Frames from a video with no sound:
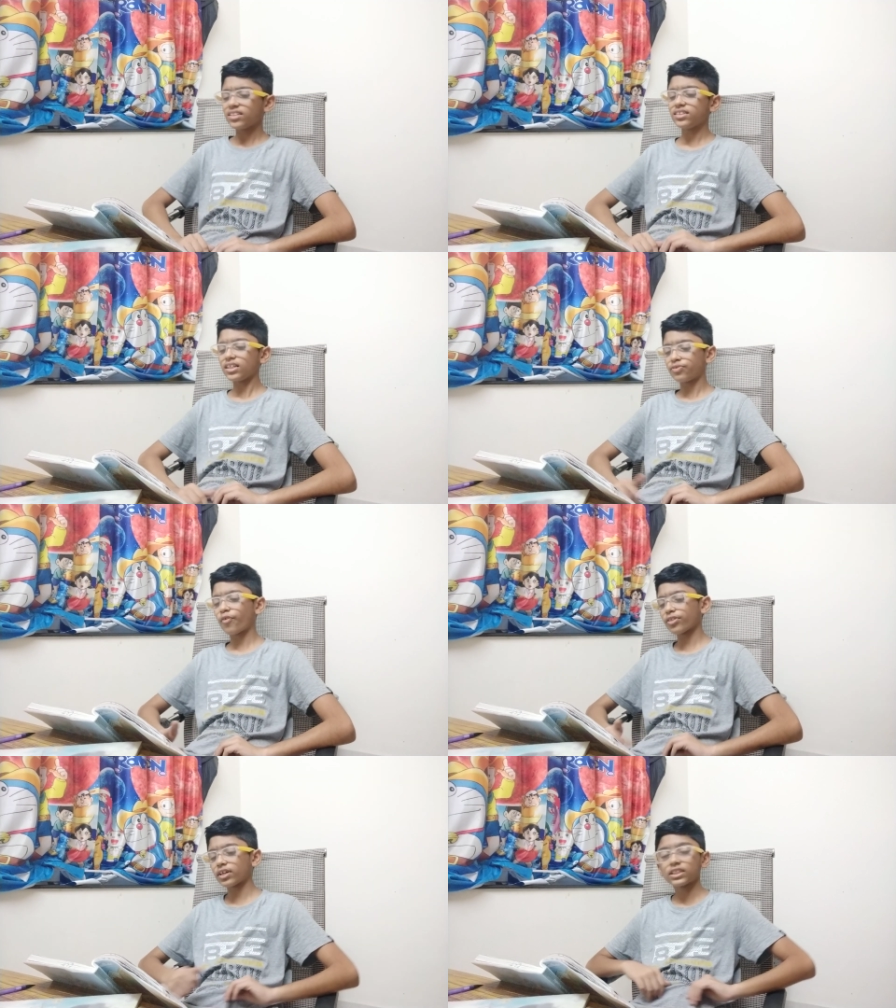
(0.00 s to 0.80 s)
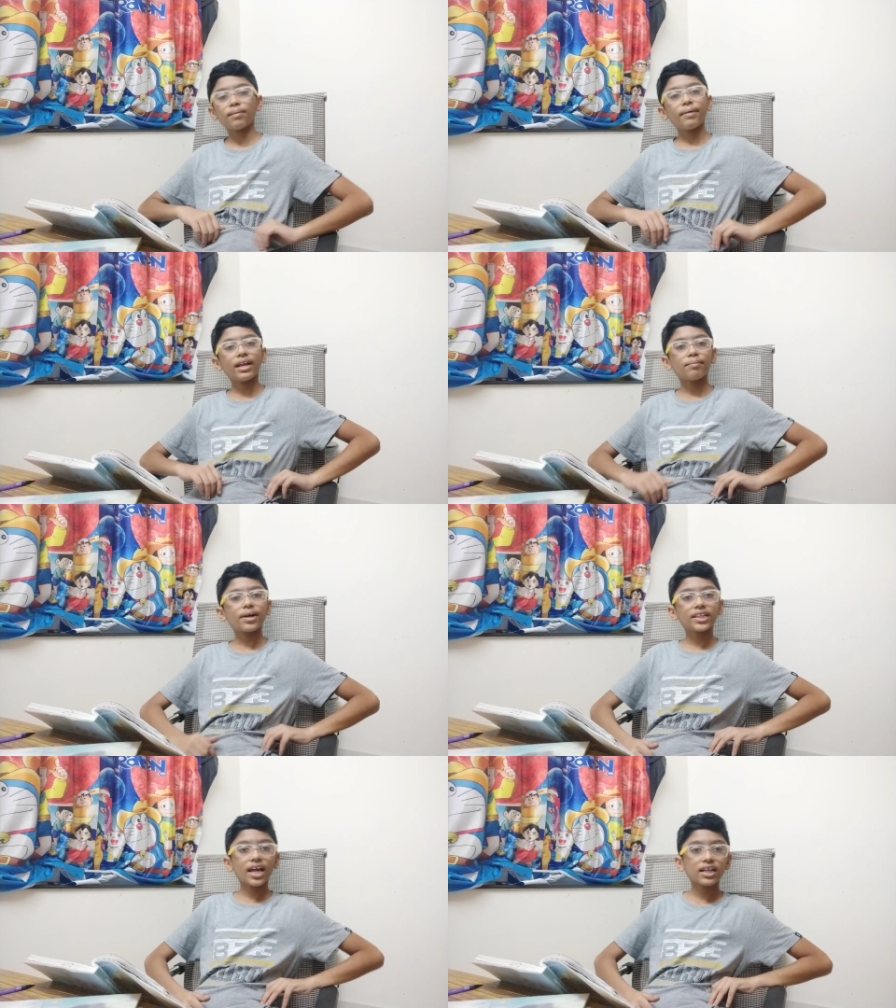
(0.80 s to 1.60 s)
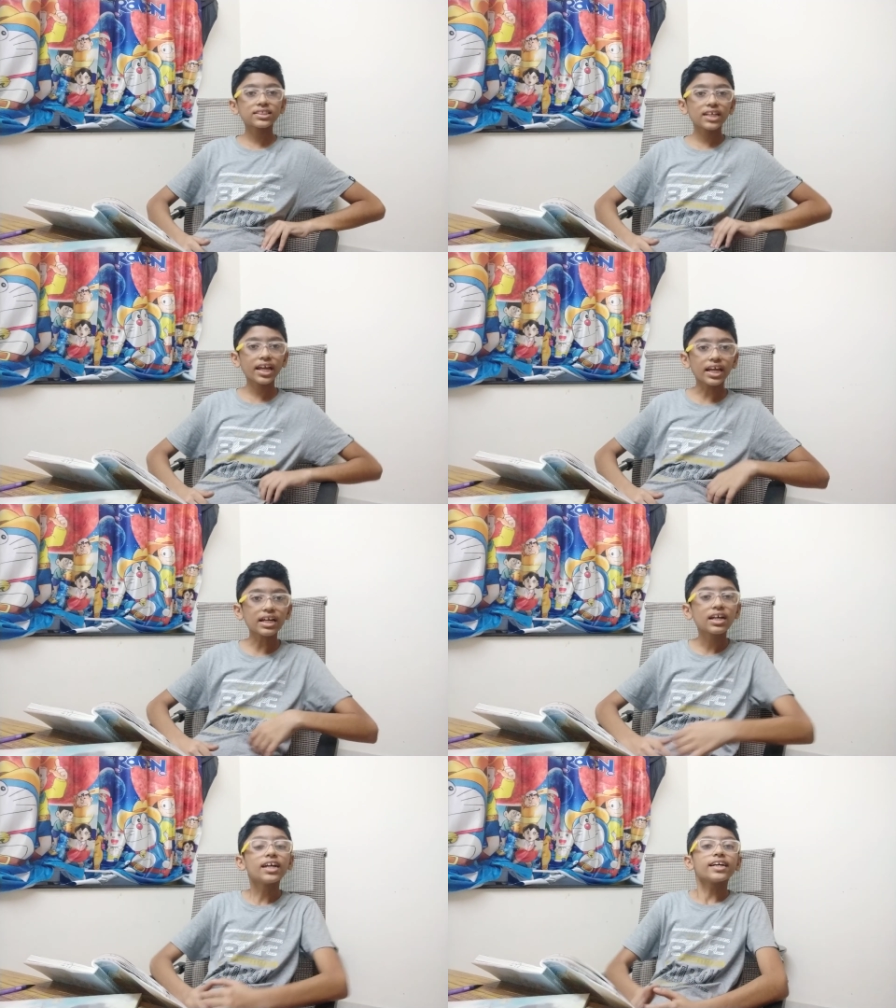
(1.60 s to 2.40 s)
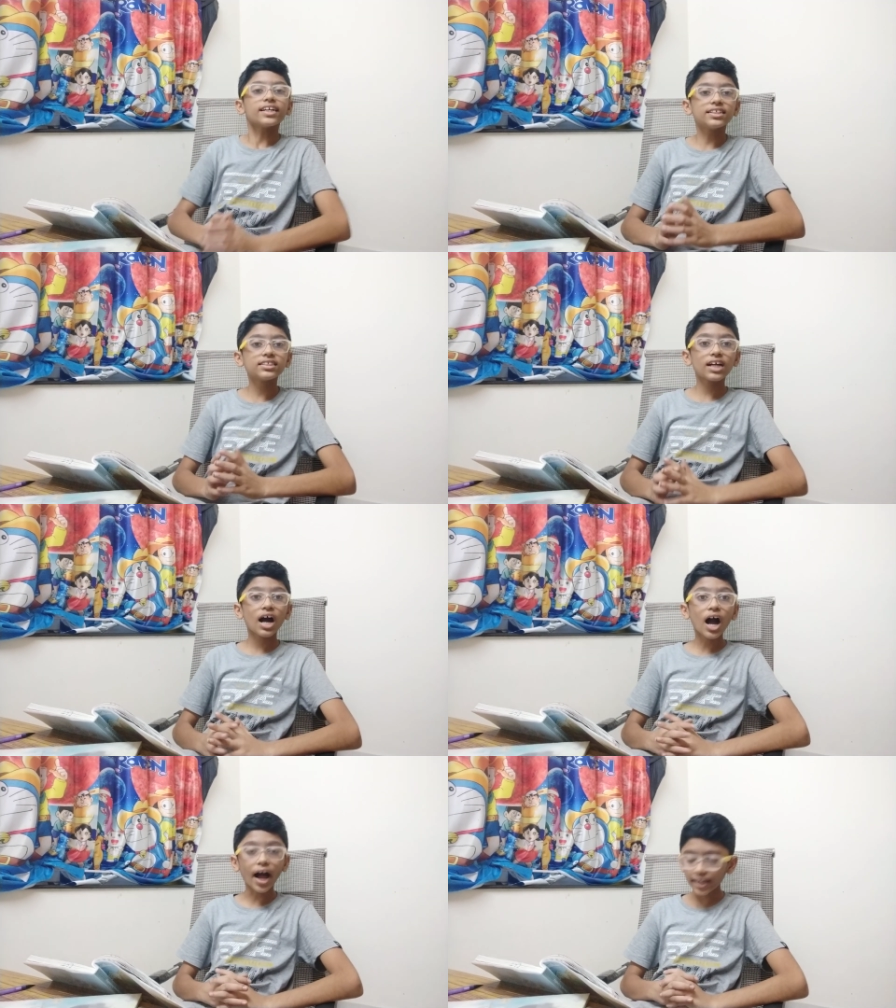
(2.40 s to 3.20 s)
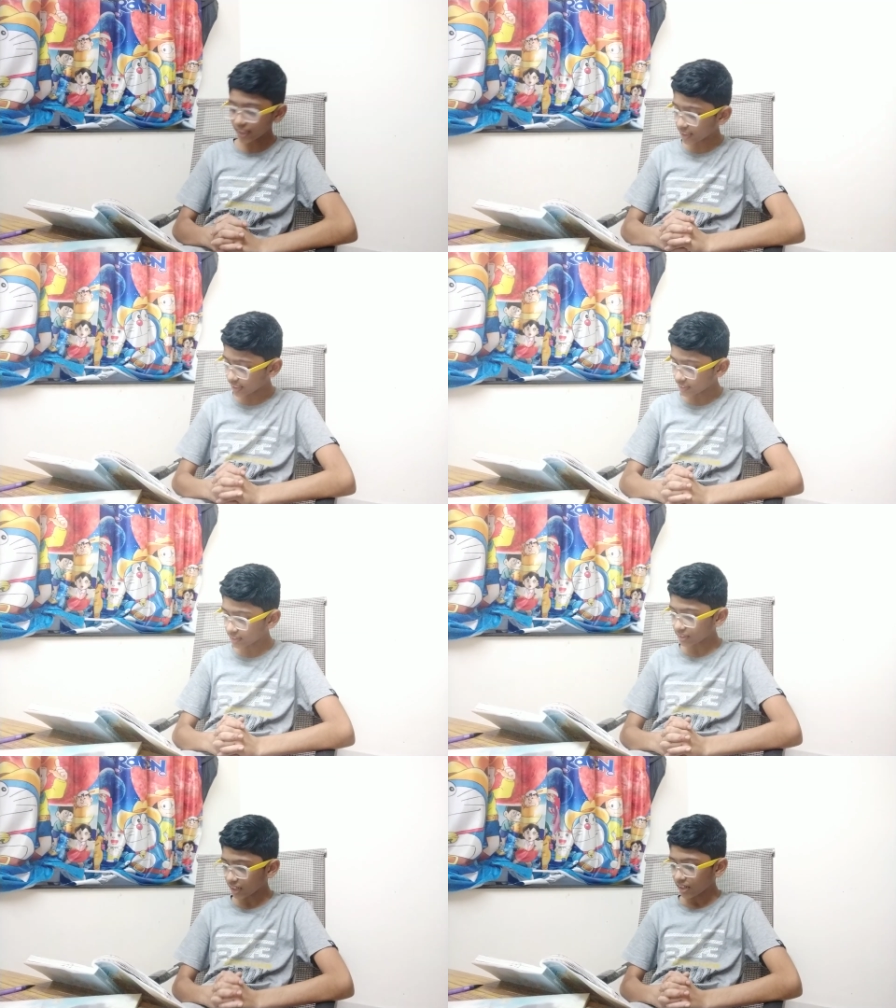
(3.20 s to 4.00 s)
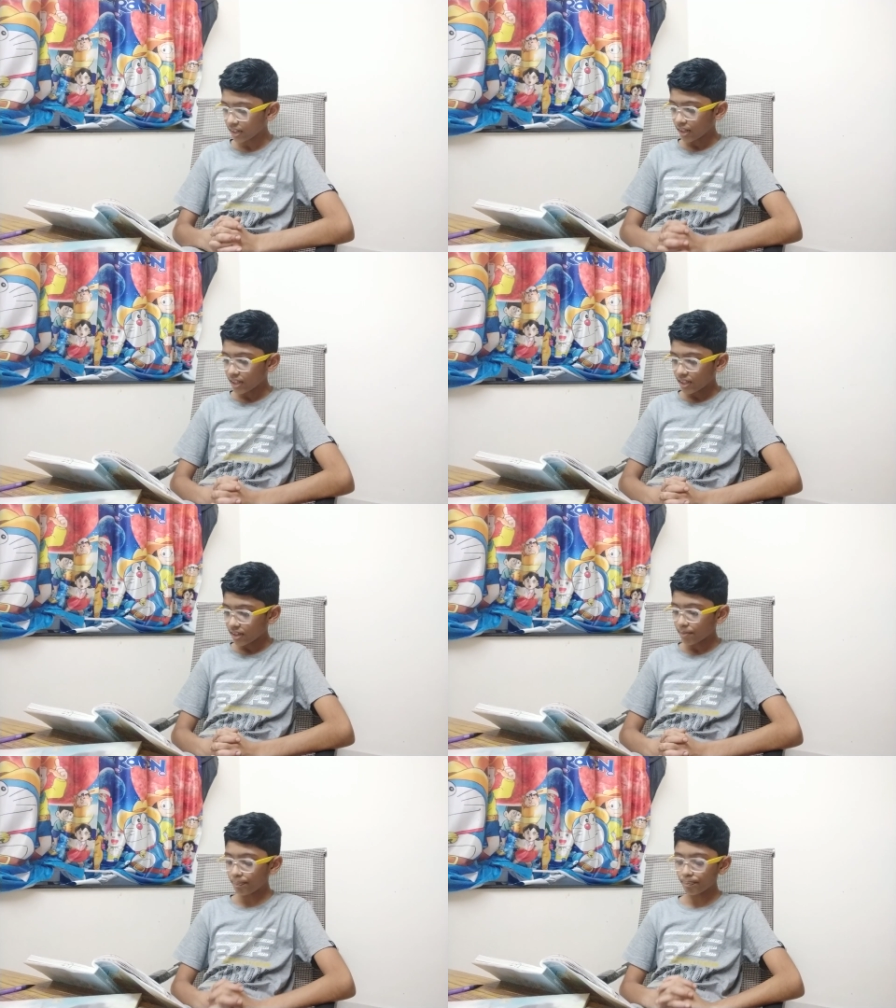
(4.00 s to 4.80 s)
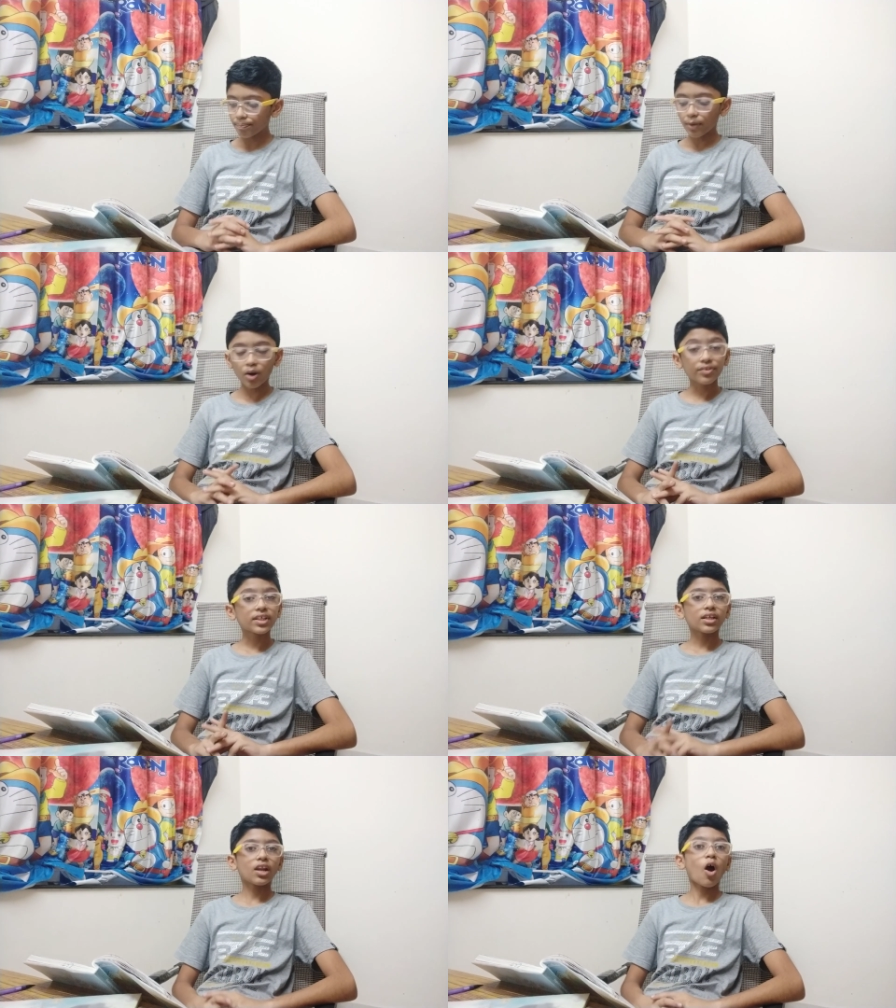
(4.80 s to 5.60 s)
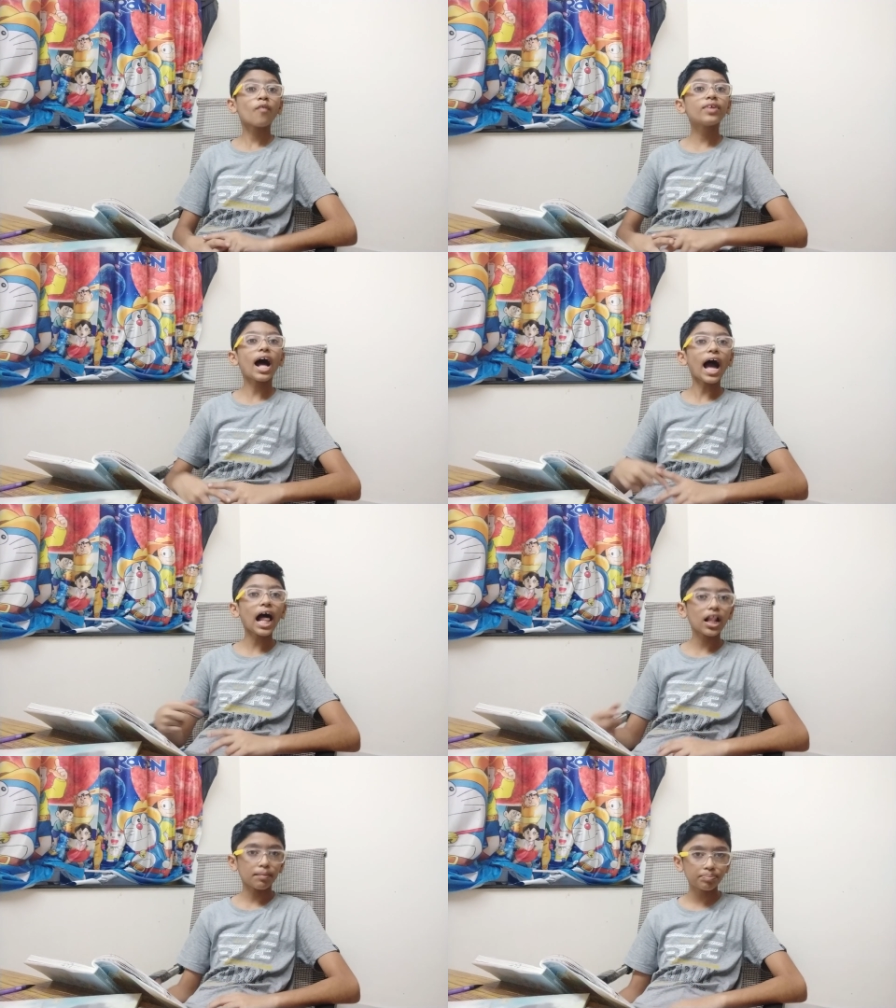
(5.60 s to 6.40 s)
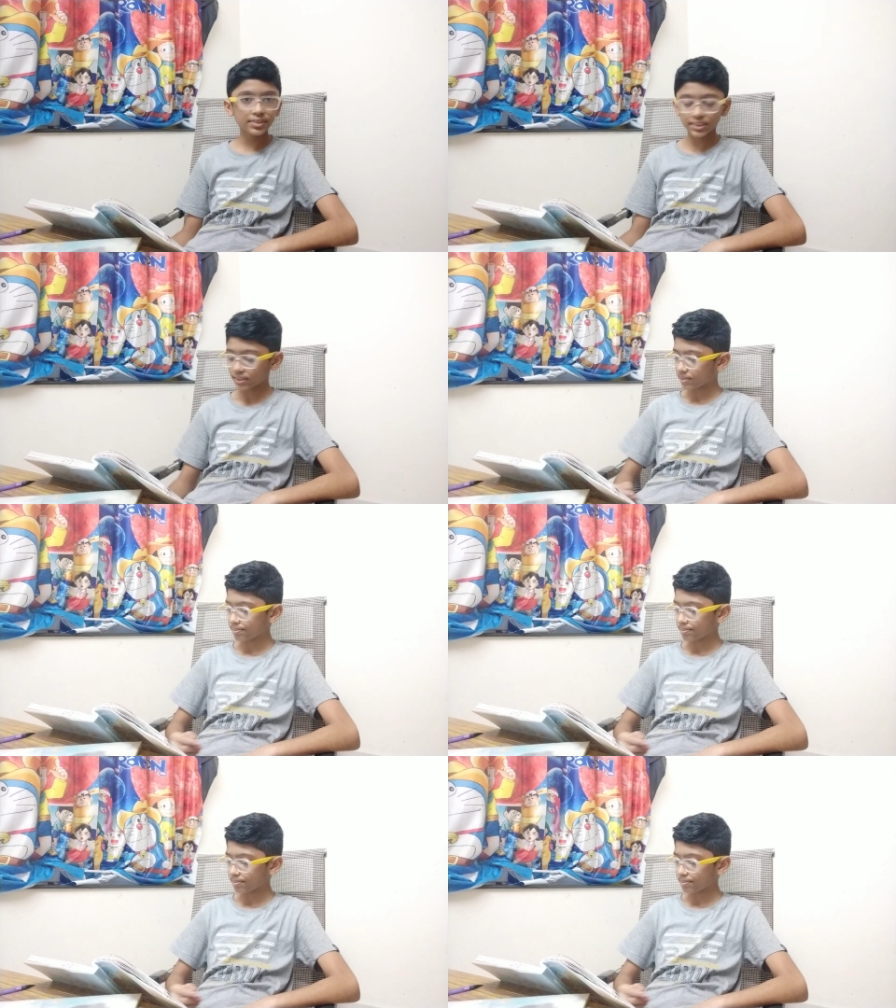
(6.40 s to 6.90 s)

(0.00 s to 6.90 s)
Just 4,000 meter, but they are saying it is the highest mountain of the Alps.